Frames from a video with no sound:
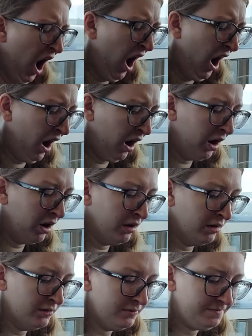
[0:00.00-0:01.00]
how much did your
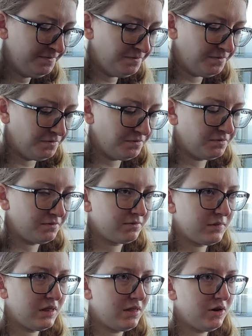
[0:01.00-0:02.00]
suitcase weigh?
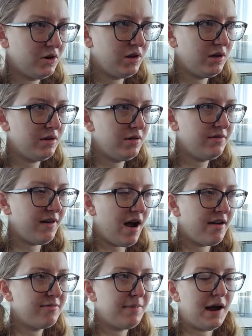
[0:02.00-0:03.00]

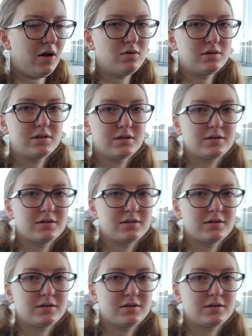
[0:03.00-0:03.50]
thirty-five pounds.